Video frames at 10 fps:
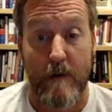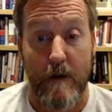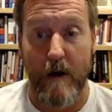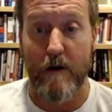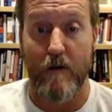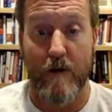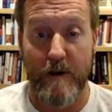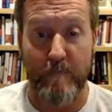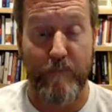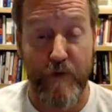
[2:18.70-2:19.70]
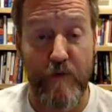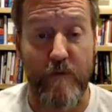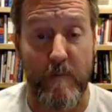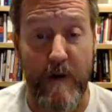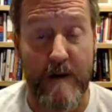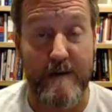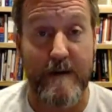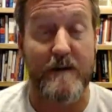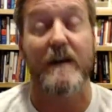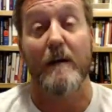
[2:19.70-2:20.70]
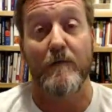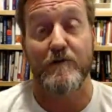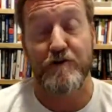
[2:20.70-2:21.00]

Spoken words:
Oh, improve upon such a table?